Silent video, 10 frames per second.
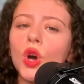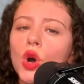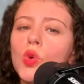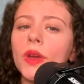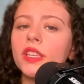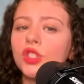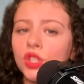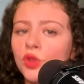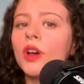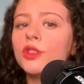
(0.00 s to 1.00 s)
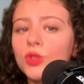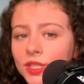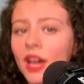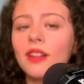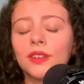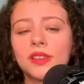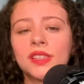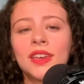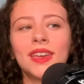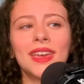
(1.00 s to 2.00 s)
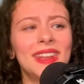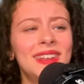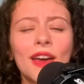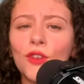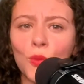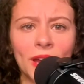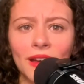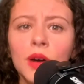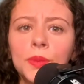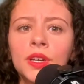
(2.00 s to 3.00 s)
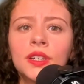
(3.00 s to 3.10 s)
always $200. It never went up.